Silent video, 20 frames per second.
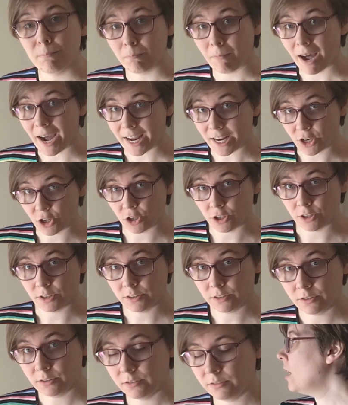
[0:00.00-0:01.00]
minor.
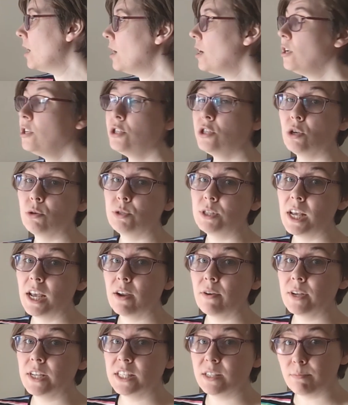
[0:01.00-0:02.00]
So
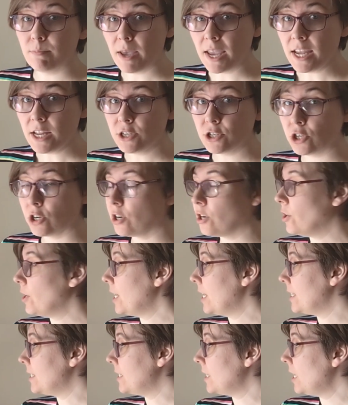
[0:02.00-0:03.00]
teres major
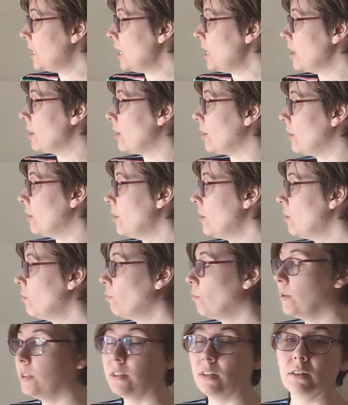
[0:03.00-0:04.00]
is here
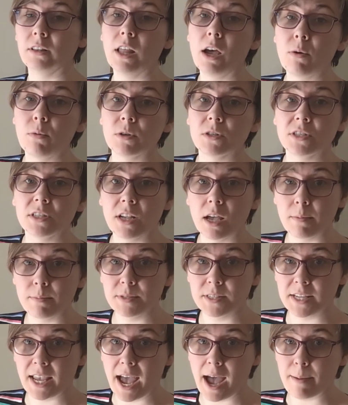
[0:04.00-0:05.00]
with the lower
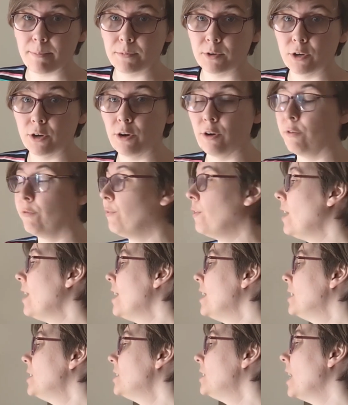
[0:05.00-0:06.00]
subscap nerve.
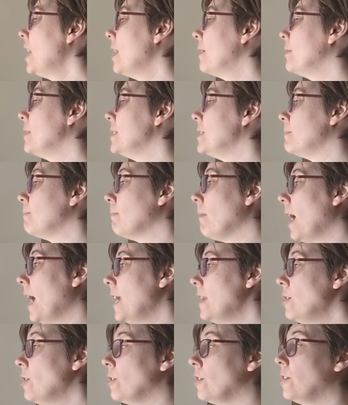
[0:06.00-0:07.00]
Teres
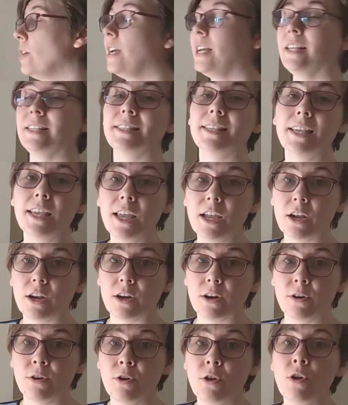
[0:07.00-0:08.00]
minor is
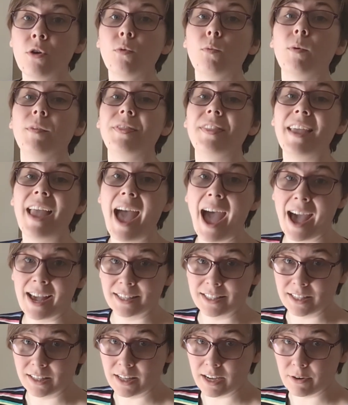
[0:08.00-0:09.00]
here with the
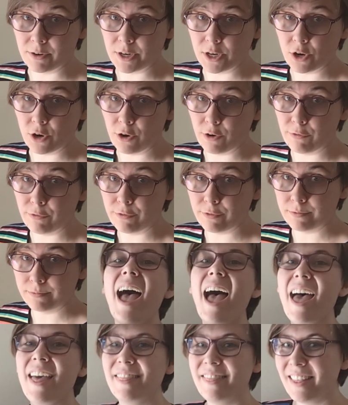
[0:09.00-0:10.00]
axillary nerve.
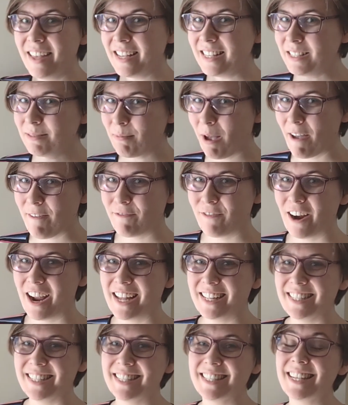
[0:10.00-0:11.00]
And this, my
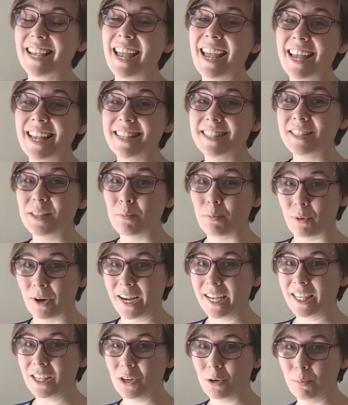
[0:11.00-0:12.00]
friends, is the
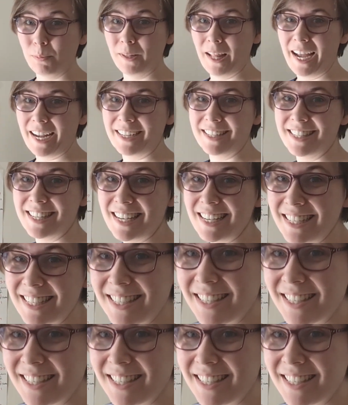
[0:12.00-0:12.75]
brachial plexus.